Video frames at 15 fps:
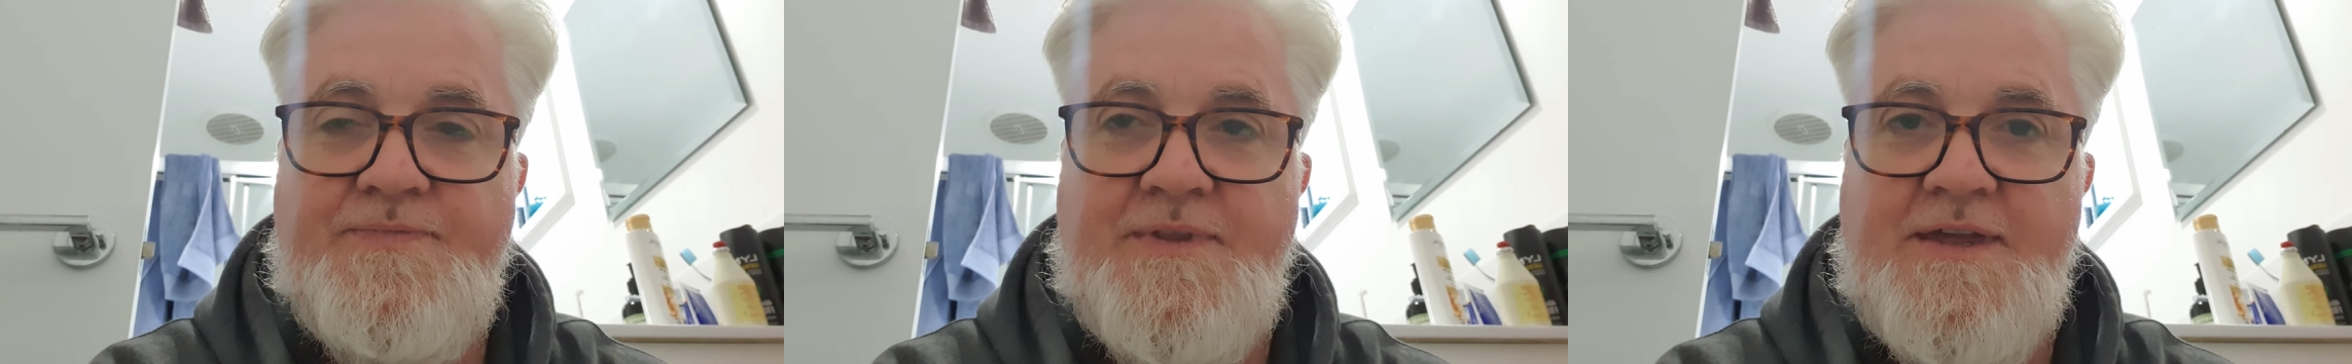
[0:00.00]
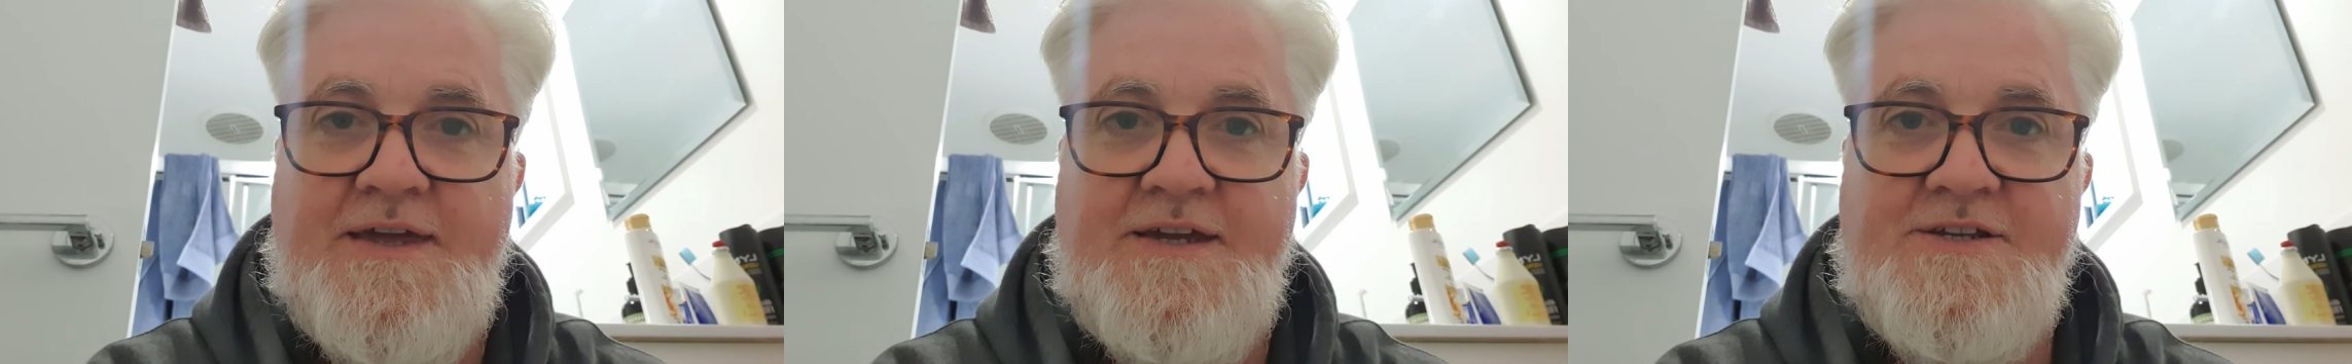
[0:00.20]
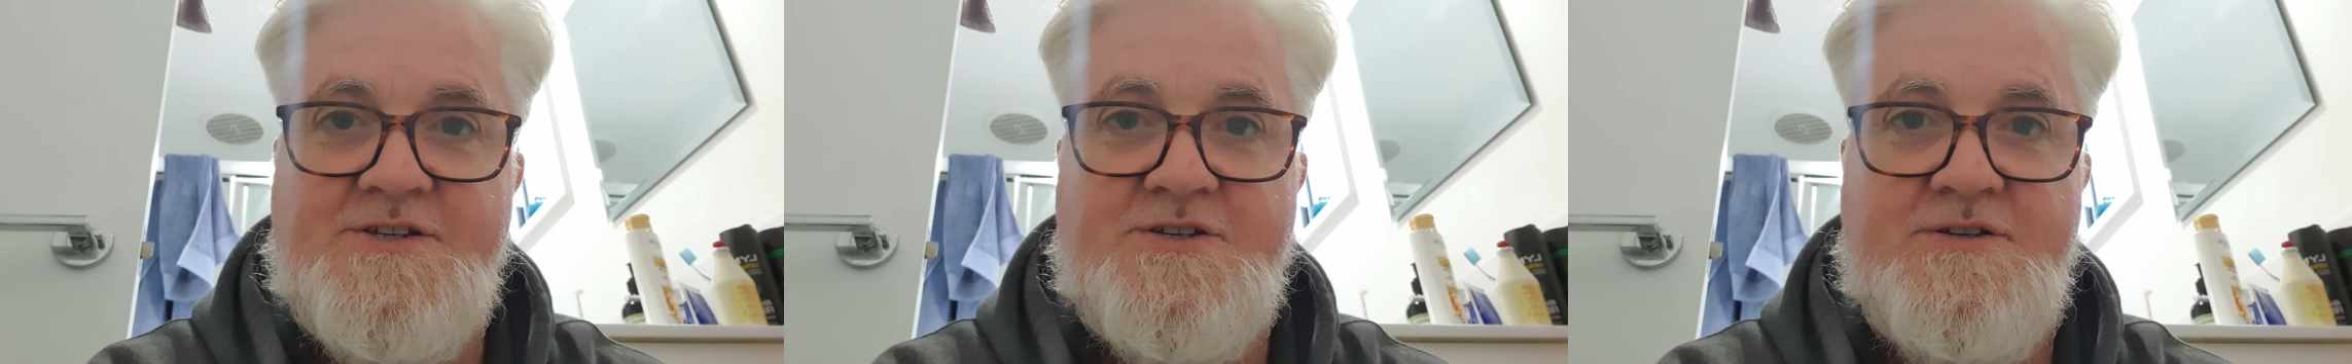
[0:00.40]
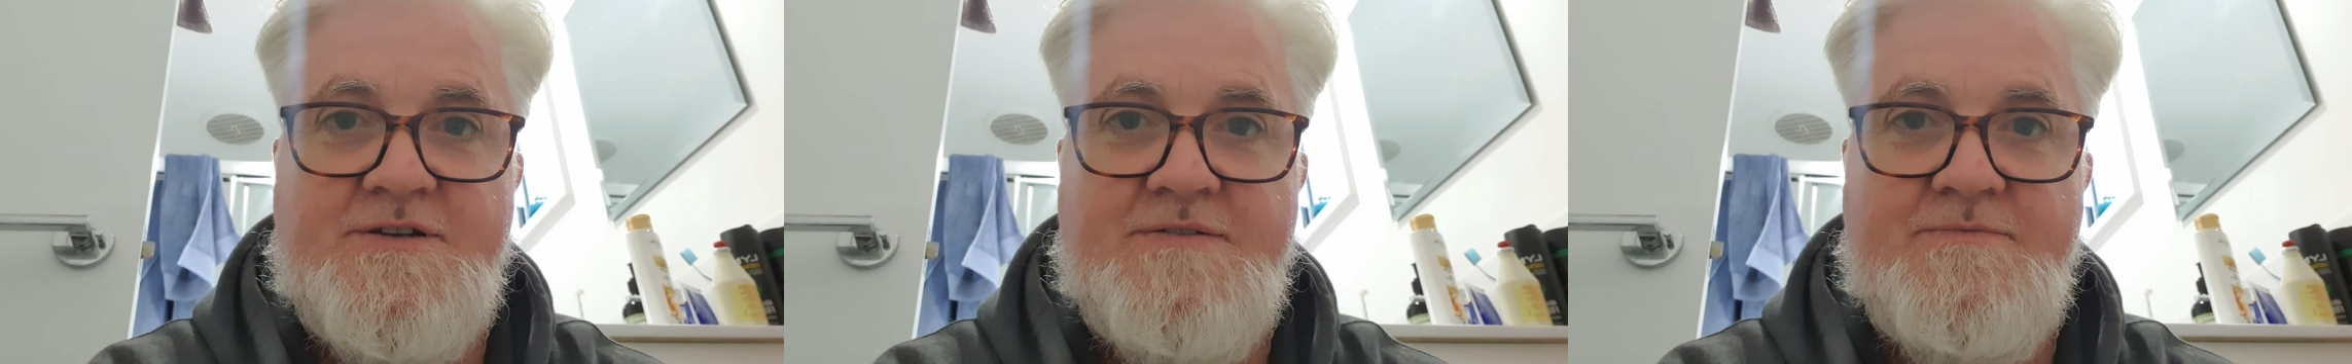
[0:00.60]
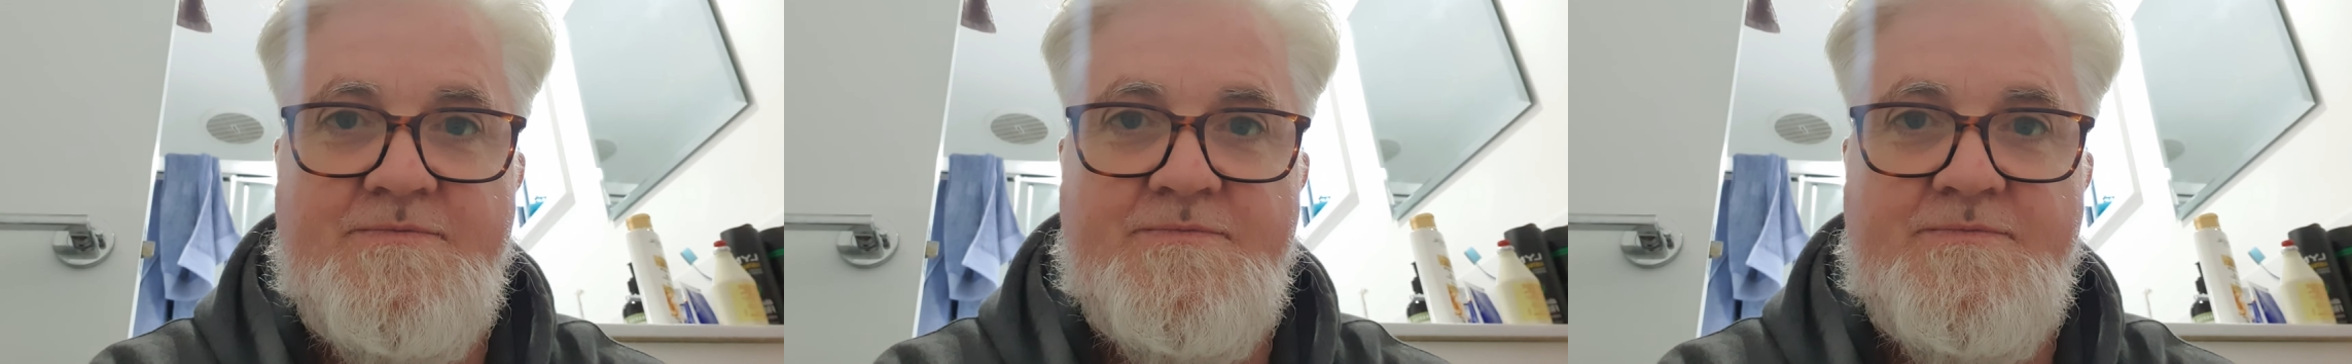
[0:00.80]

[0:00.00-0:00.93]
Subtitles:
his